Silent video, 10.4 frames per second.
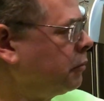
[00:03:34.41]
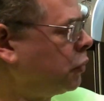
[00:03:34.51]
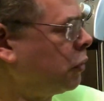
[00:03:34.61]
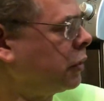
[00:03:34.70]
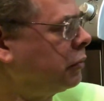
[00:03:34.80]

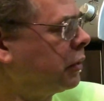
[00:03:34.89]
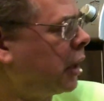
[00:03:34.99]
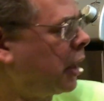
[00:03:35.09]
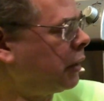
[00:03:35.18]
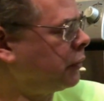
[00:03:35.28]
board
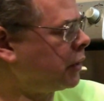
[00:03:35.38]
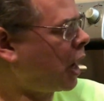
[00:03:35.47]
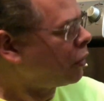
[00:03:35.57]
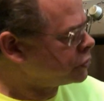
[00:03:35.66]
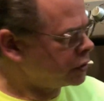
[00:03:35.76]
and the
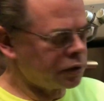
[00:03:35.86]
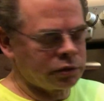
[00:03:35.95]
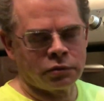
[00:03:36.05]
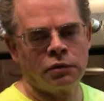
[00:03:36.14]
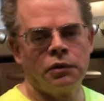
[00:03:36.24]

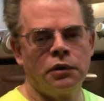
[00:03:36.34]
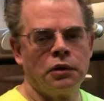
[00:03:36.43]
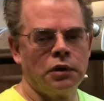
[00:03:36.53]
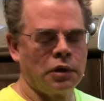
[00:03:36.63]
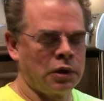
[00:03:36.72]
housing
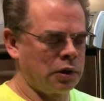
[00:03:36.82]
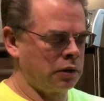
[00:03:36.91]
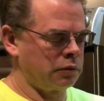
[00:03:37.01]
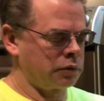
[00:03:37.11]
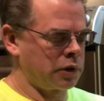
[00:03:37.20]

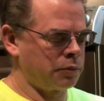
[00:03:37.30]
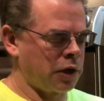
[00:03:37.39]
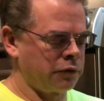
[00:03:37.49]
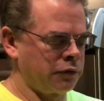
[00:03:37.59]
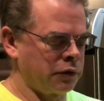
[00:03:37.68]
come
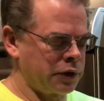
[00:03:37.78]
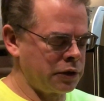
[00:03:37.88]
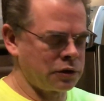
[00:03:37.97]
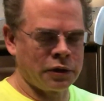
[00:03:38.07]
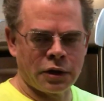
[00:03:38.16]
out
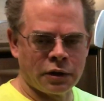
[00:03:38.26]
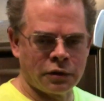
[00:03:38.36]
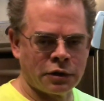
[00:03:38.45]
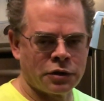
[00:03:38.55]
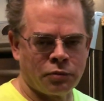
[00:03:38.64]
fairly easily, and
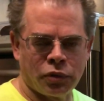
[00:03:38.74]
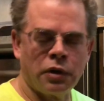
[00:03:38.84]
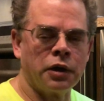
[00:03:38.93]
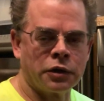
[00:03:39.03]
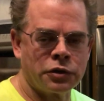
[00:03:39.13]
it doesn't
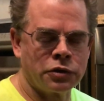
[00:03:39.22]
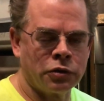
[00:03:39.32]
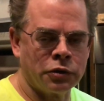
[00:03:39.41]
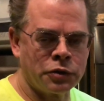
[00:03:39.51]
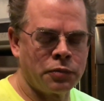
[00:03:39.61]
plug,
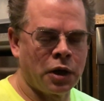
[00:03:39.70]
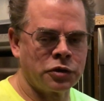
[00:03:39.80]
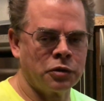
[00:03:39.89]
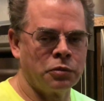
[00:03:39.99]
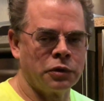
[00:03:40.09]
so it's
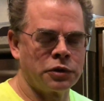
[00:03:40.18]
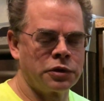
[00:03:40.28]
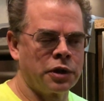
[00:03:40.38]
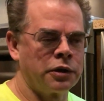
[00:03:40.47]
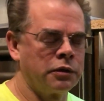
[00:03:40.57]
possible to
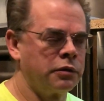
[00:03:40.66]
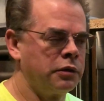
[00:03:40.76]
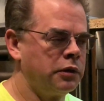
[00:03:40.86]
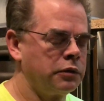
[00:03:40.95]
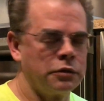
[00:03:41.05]
send it
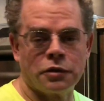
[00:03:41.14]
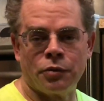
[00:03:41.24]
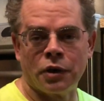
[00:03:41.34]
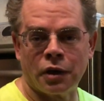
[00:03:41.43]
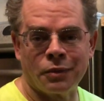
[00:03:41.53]
to
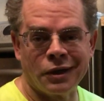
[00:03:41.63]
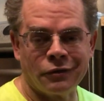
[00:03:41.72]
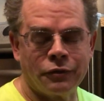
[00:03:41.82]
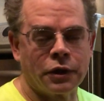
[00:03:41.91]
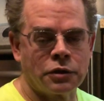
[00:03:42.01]
someone like me
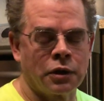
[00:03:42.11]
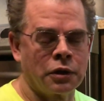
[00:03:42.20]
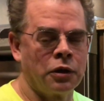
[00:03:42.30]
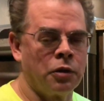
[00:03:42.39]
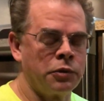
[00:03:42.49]
to fix. I
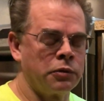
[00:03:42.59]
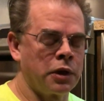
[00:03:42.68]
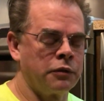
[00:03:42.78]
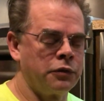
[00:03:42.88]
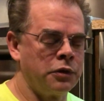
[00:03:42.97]
can help you
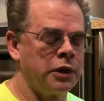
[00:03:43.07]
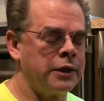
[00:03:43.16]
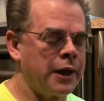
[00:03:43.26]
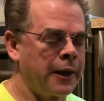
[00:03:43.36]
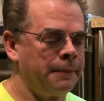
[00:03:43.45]
with that if you
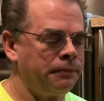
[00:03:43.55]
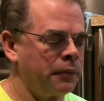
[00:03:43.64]
need that.